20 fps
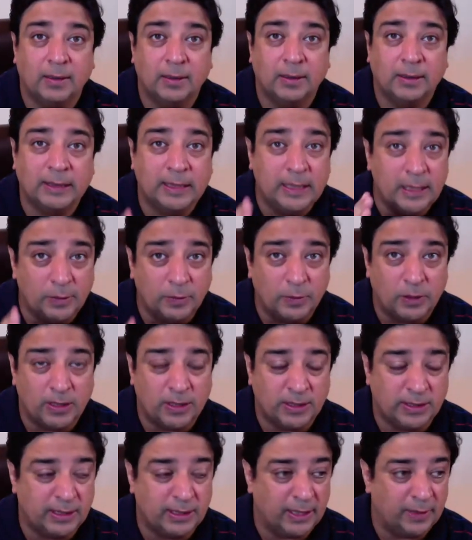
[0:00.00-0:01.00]
keywords
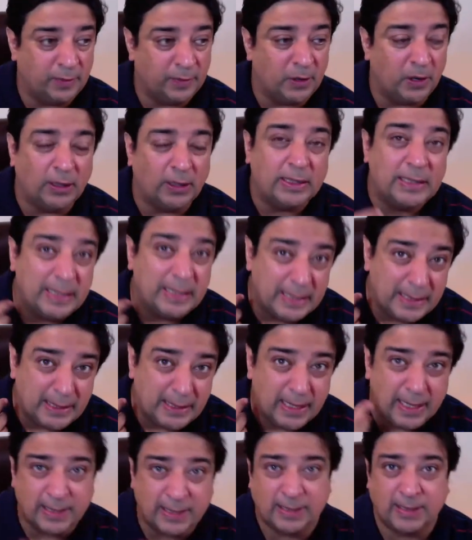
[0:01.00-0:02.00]
that have got
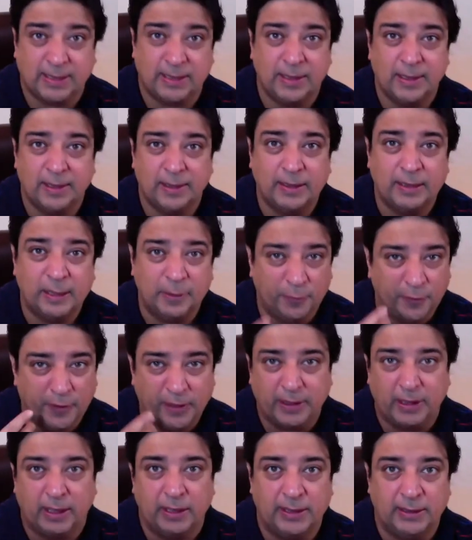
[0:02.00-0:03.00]
less
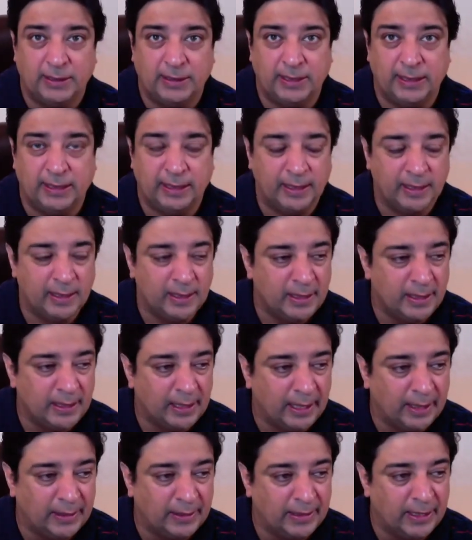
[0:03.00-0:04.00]
difficulty,
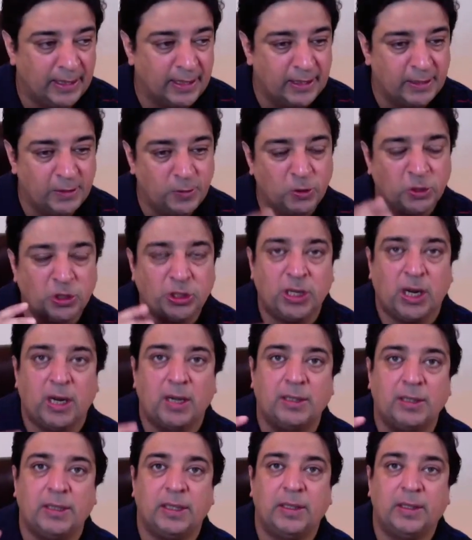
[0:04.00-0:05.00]
and then you
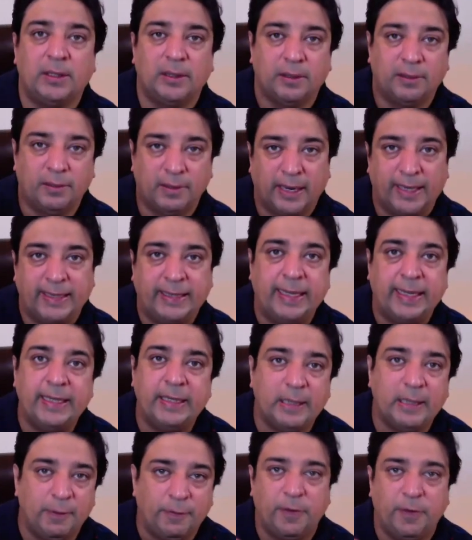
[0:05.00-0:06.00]
start writing
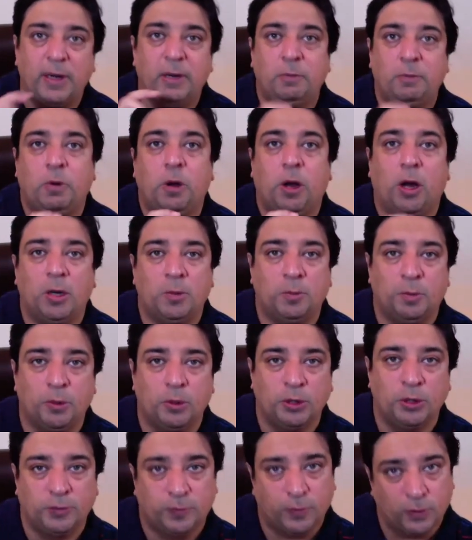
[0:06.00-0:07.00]
different blog
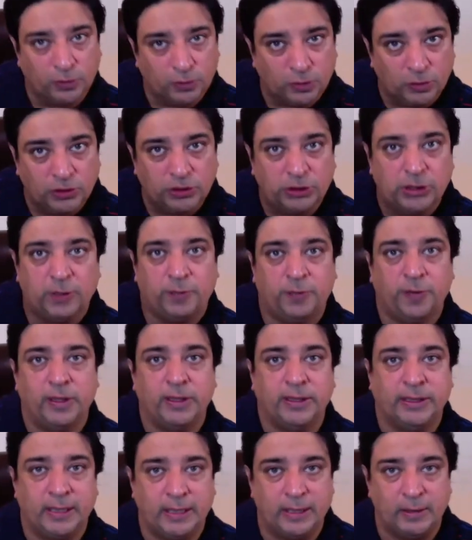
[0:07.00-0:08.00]
posts for those different
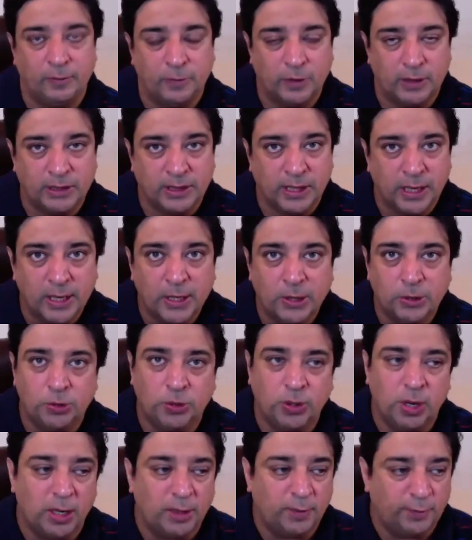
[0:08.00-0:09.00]
keywords. You
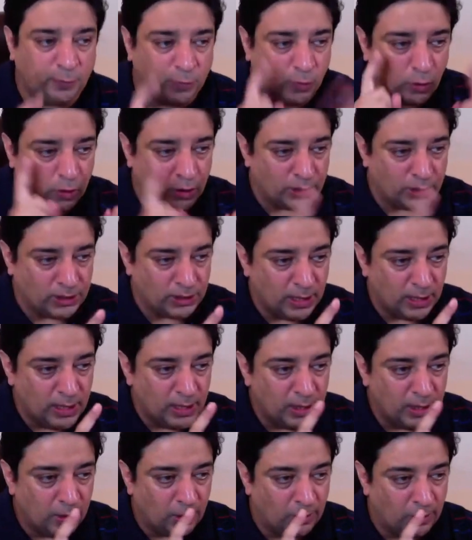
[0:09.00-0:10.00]
can't focus
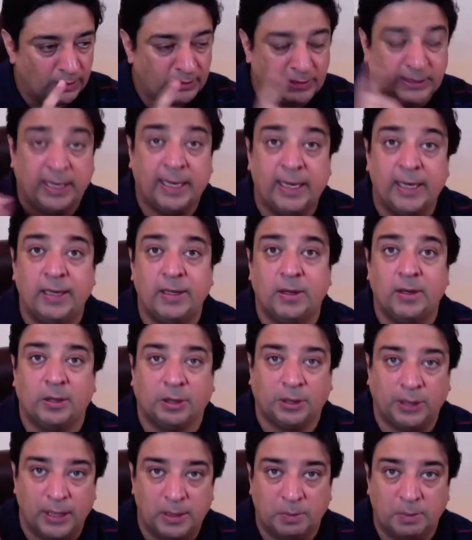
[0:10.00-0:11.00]
on 10 or
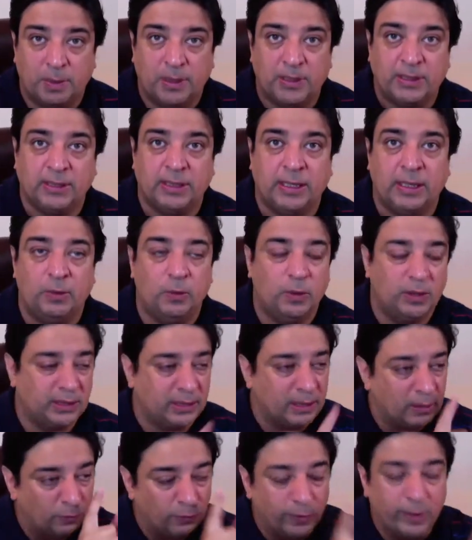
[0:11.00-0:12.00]
10 plus keywords in a
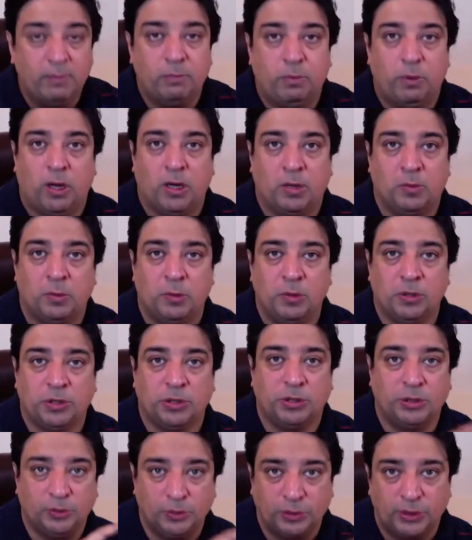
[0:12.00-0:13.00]
one blog post. So
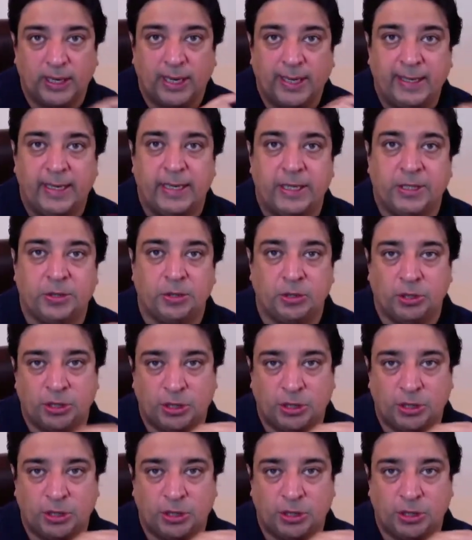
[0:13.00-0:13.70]
the good idea is to